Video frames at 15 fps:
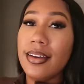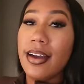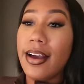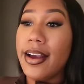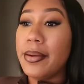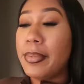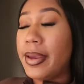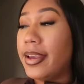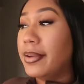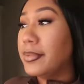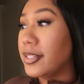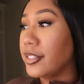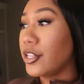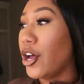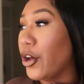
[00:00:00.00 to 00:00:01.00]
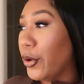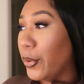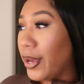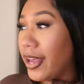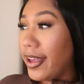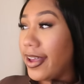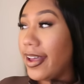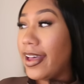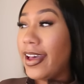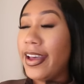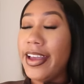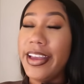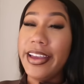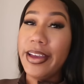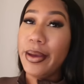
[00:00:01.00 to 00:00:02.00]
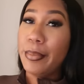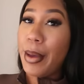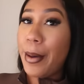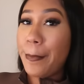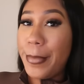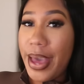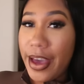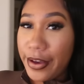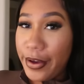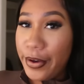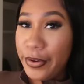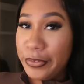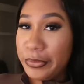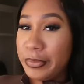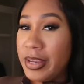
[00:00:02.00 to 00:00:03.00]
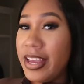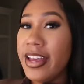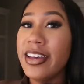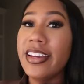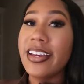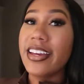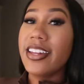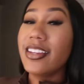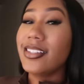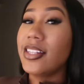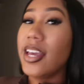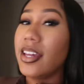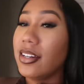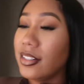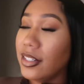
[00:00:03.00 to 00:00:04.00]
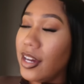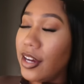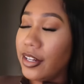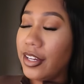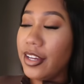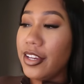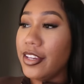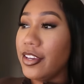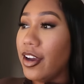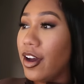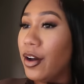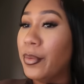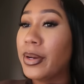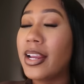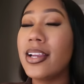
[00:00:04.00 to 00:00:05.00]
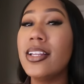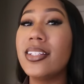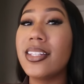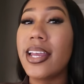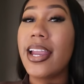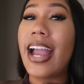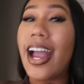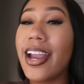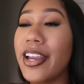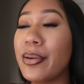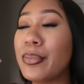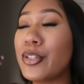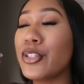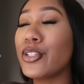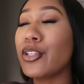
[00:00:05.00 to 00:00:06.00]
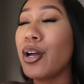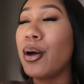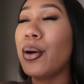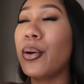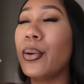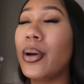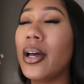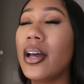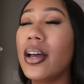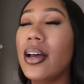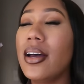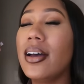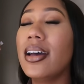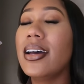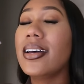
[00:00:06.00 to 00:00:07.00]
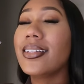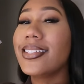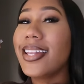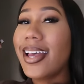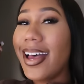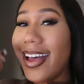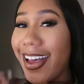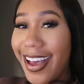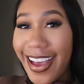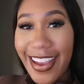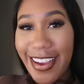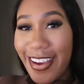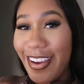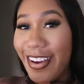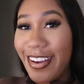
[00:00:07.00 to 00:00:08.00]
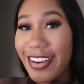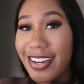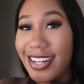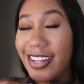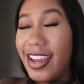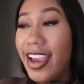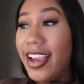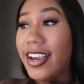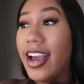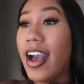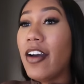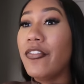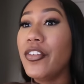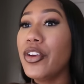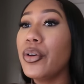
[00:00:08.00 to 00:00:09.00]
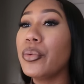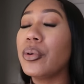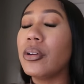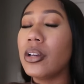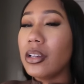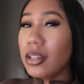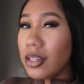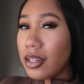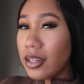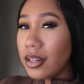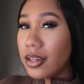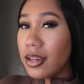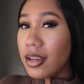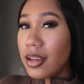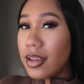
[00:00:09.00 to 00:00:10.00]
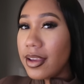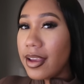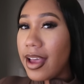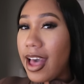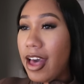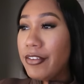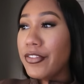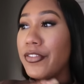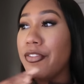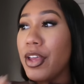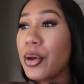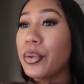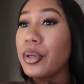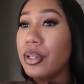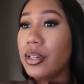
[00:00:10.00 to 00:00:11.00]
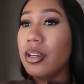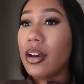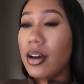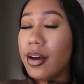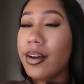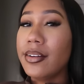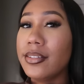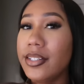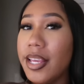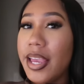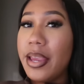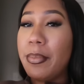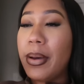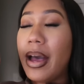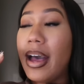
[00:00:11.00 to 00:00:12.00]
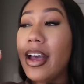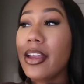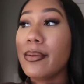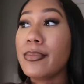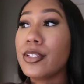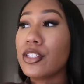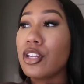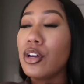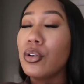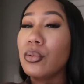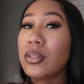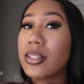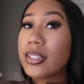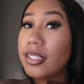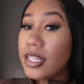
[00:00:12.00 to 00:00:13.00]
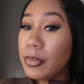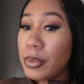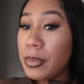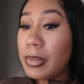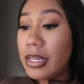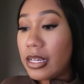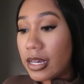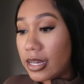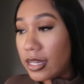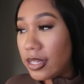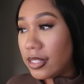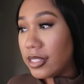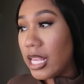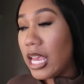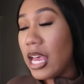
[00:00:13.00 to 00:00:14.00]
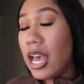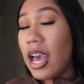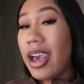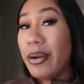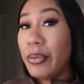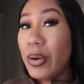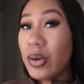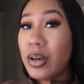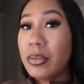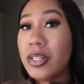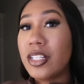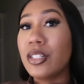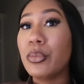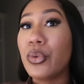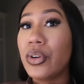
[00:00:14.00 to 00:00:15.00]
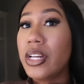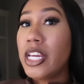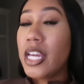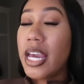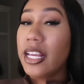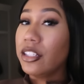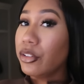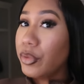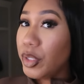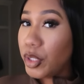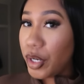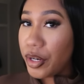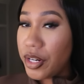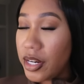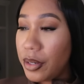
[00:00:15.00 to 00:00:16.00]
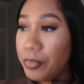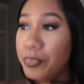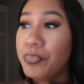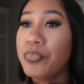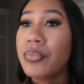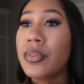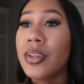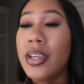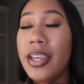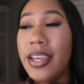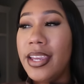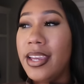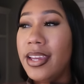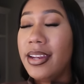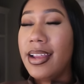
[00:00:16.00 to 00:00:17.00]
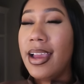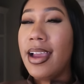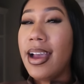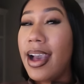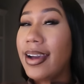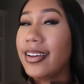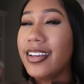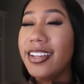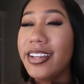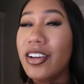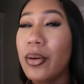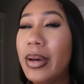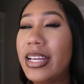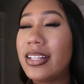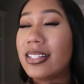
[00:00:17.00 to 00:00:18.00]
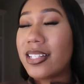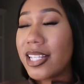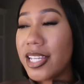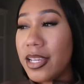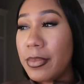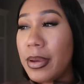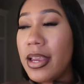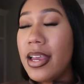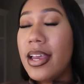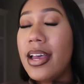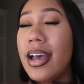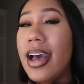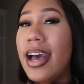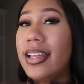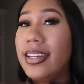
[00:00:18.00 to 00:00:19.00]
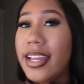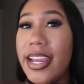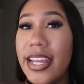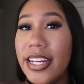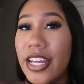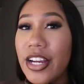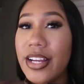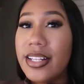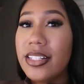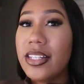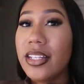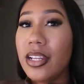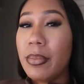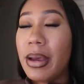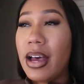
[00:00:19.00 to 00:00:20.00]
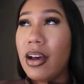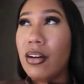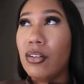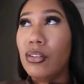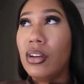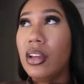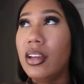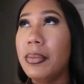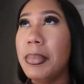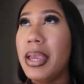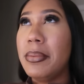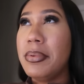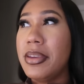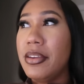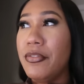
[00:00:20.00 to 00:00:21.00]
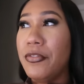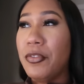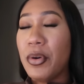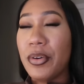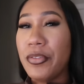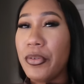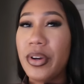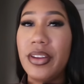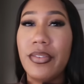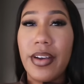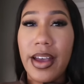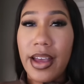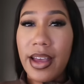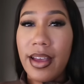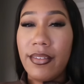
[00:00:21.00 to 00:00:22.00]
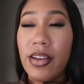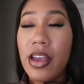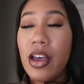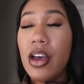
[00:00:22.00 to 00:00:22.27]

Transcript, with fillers: All right, babe. So I am back home. It is 8 o'clock, y'all. When I say I am so tired, like I feel good. I felt good all day, but I am so sleepy because I woke up this morning at 3:30 and I couldn't go back to sleep. I laid there until about maybe 4:45